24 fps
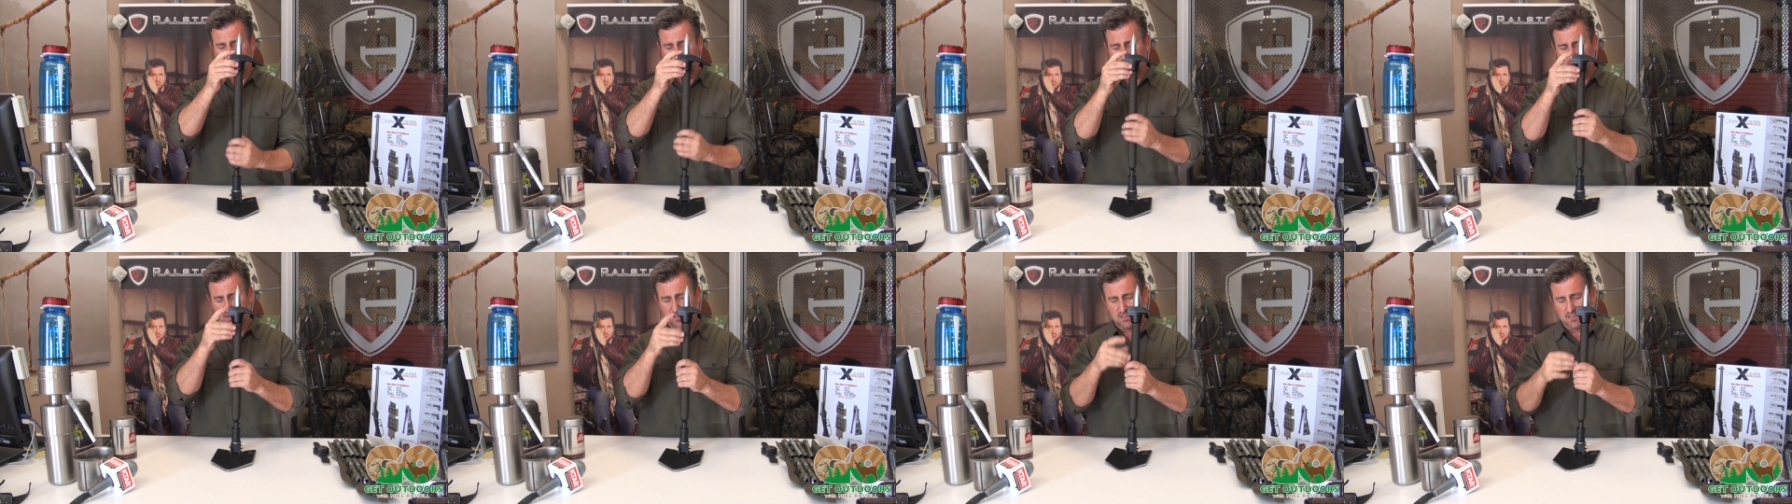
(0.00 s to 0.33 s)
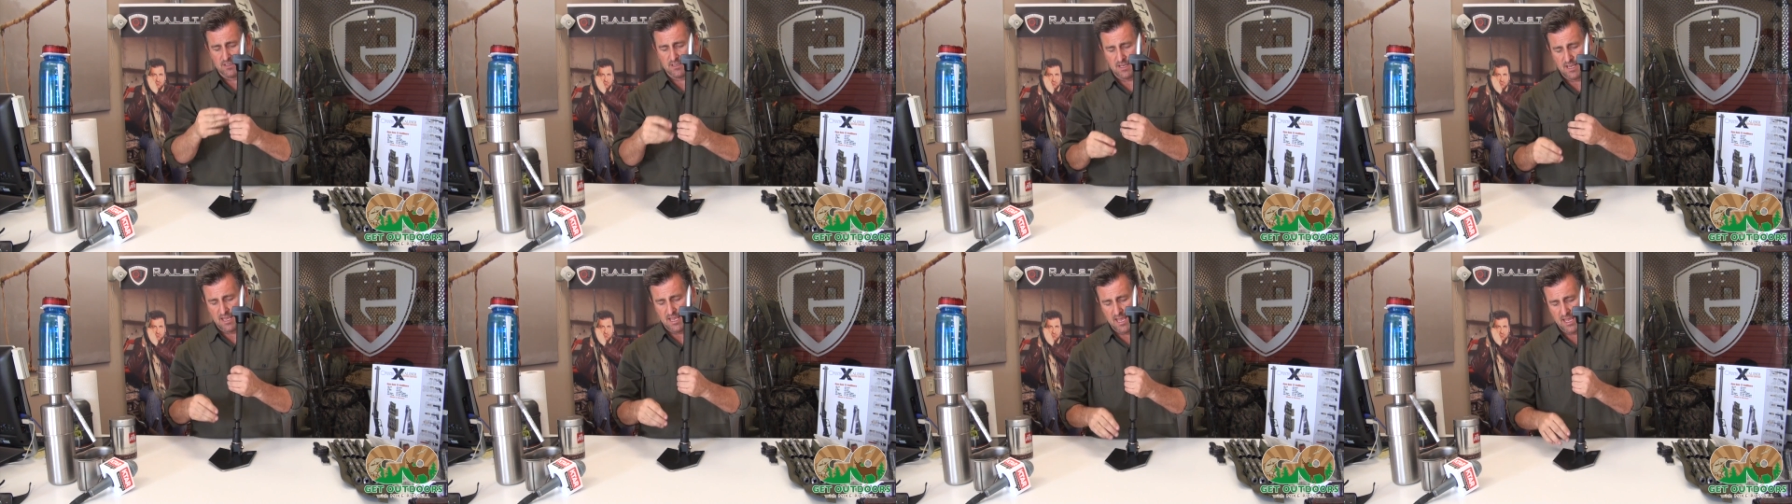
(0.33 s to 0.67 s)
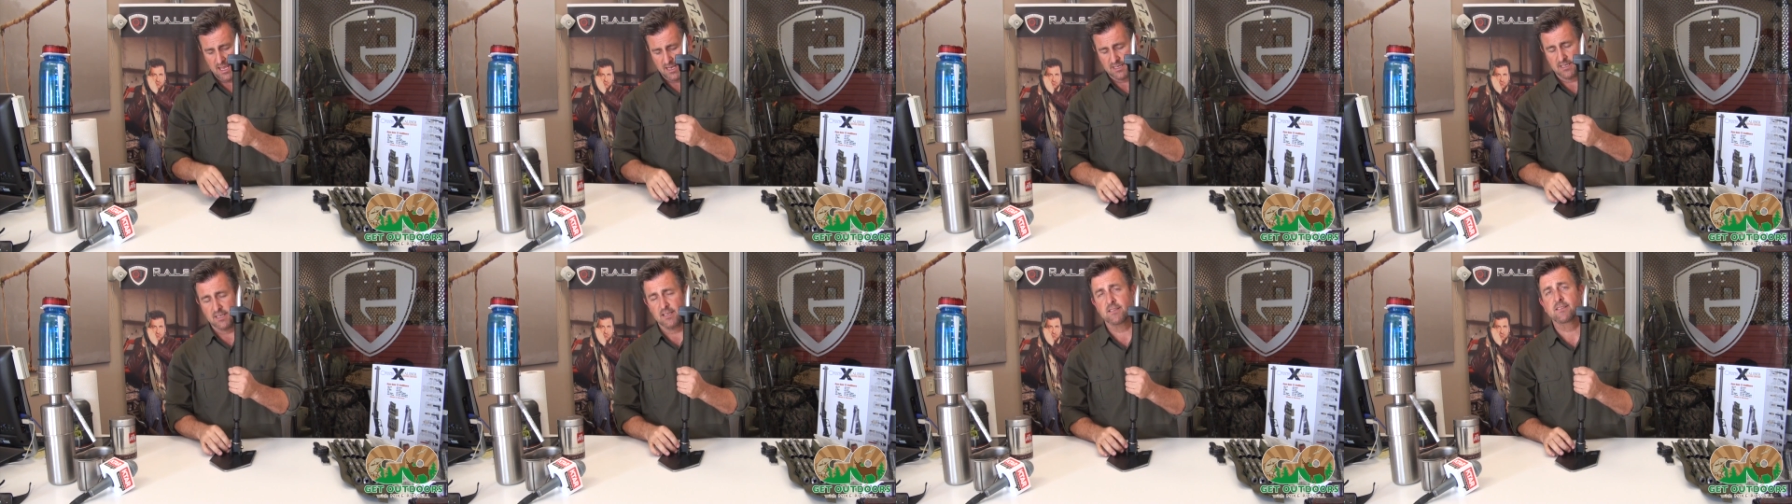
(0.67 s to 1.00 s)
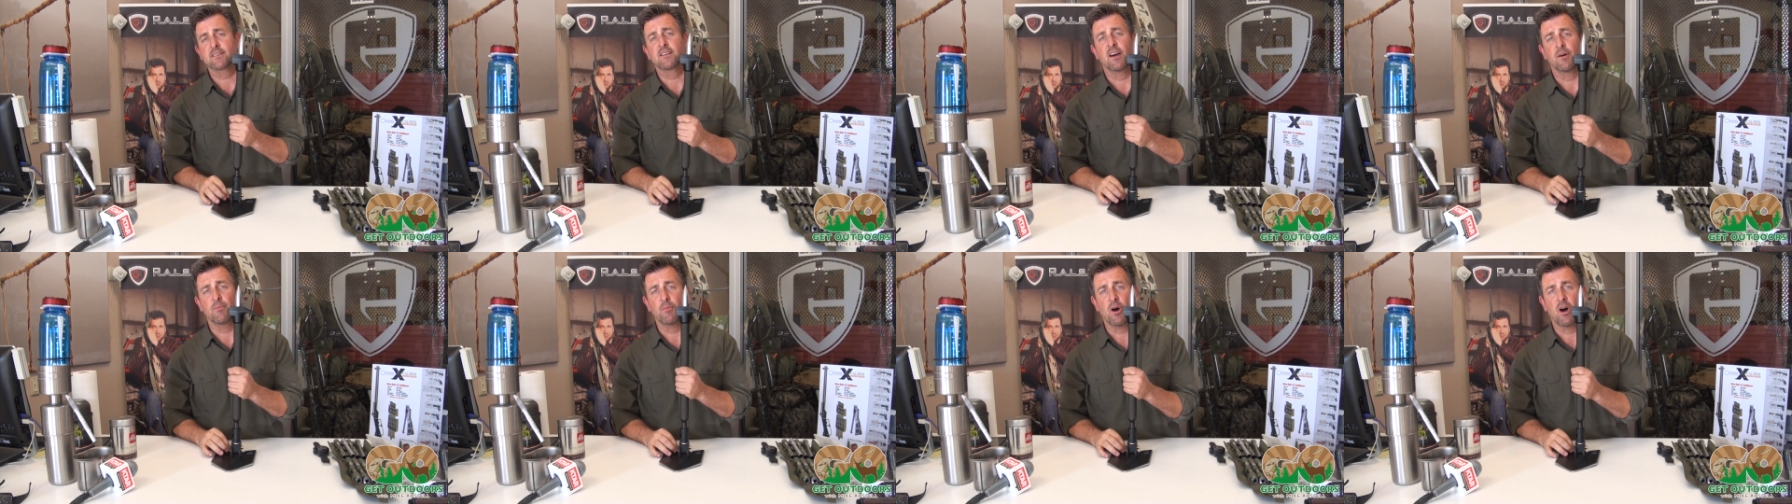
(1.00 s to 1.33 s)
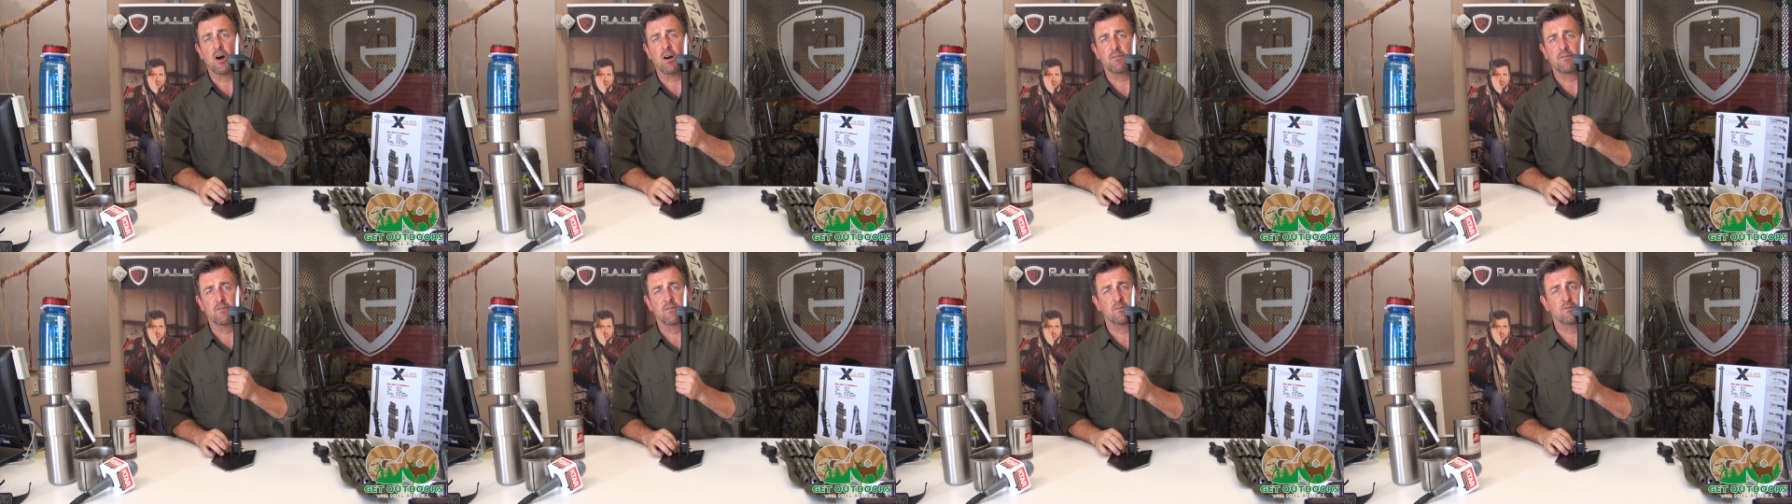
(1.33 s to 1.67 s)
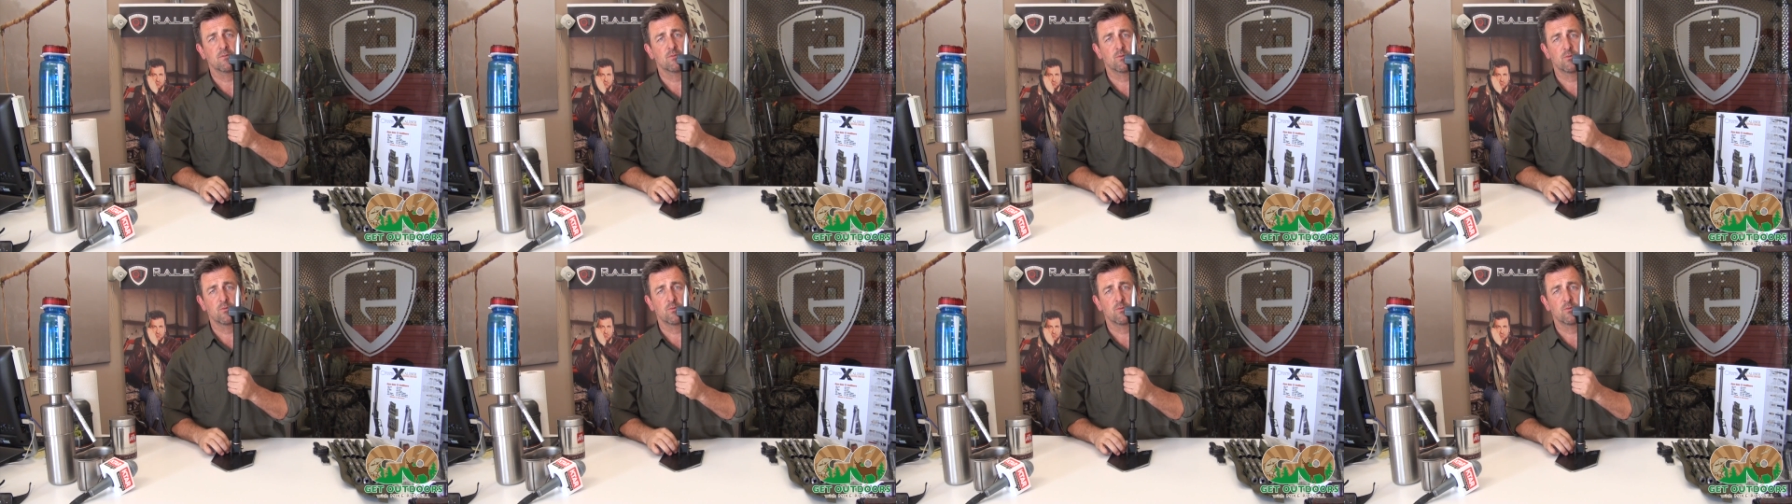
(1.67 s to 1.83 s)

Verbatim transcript: now this head does come off